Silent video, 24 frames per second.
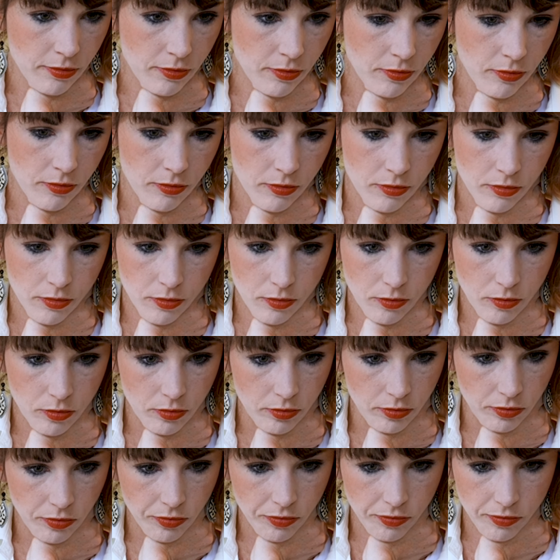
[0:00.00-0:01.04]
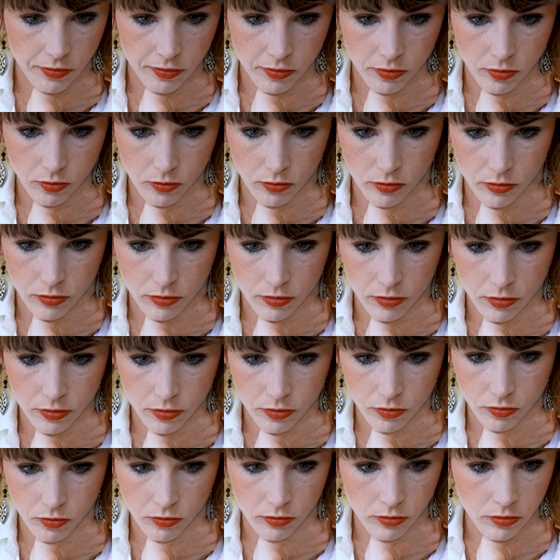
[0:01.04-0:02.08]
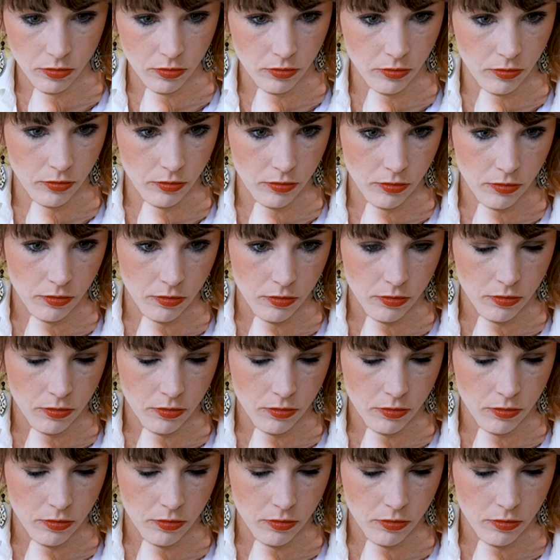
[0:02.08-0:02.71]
change the widget color, or